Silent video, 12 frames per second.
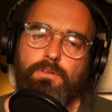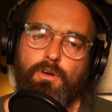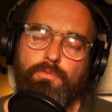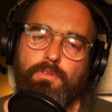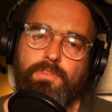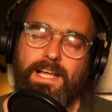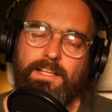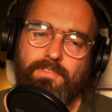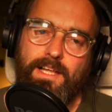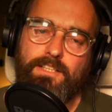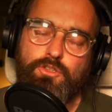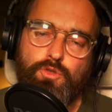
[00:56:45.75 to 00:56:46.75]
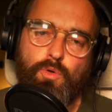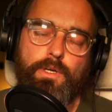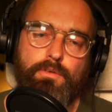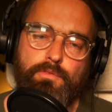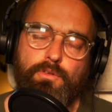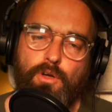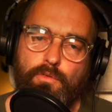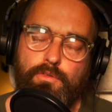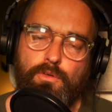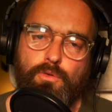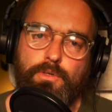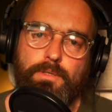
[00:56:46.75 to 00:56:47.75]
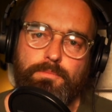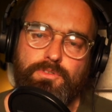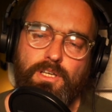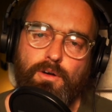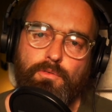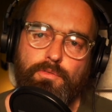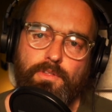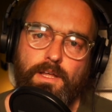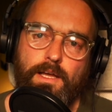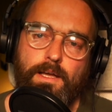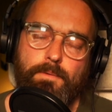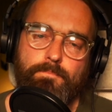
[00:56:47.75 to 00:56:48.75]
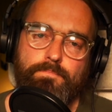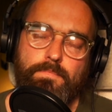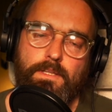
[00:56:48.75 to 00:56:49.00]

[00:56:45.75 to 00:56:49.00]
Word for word: of that joy of the Lord himself there?